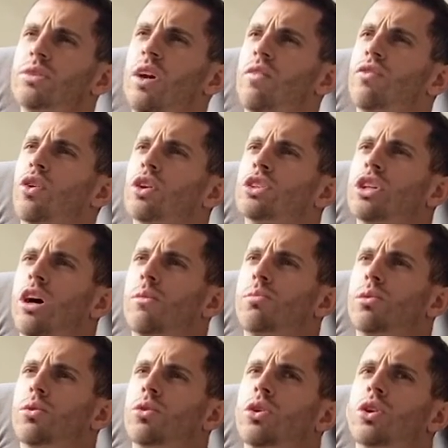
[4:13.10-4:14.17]
for example?
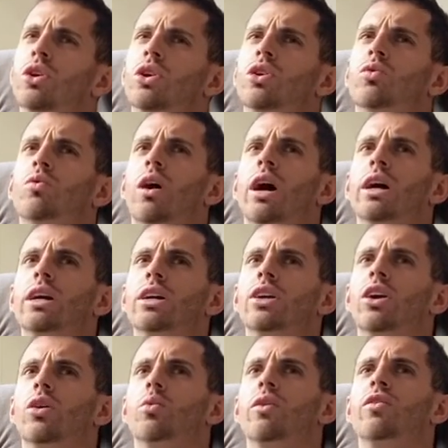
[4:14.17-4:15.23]
Okay. Right, you
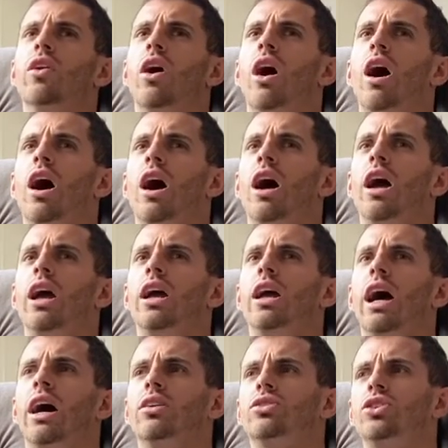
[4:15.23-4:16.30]
know, we've got high
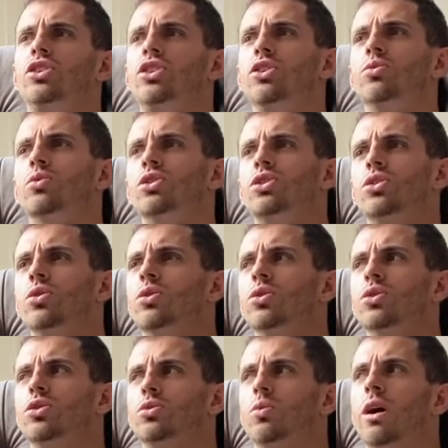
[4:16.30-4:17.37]
altitude
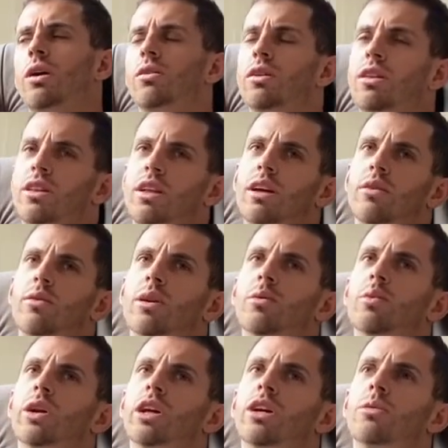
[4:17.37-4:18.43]
resorts where in theory
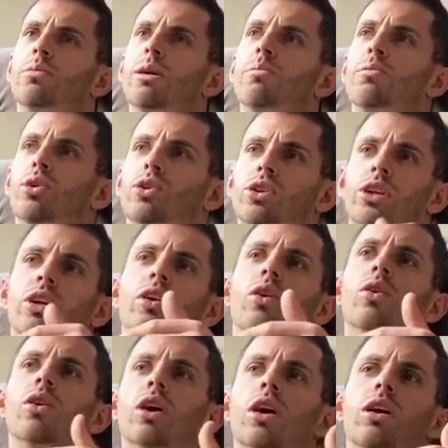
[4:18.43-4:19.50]
we could be pushing
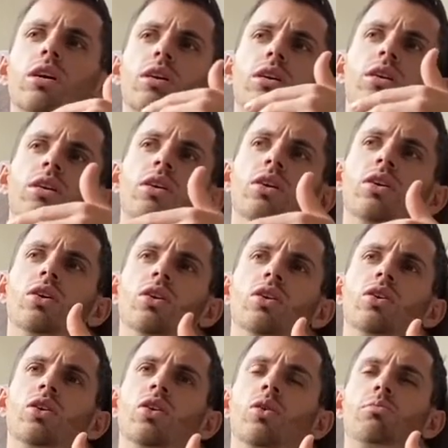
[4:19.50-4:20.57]
longer. Yeah.
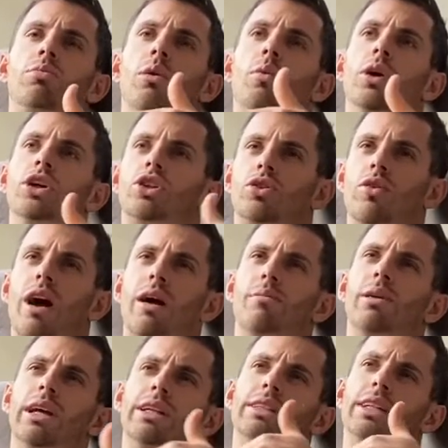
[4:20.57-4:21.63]
But we're
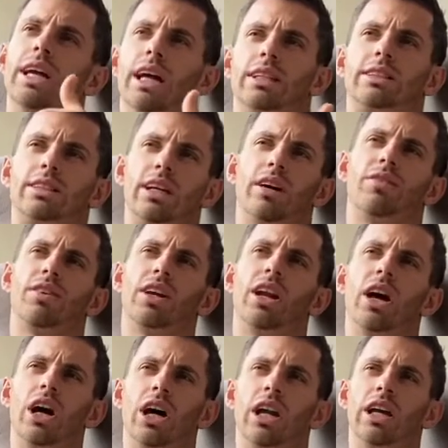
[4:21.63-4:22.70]
scrambling to get stuff in
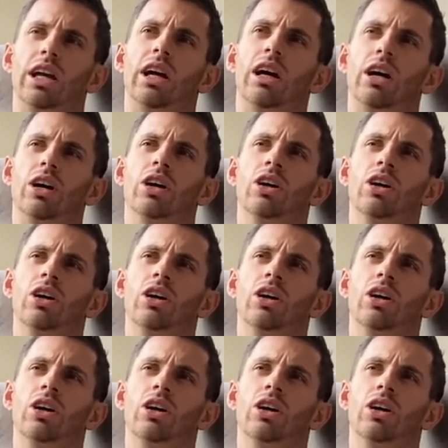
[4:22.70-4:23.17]
earlier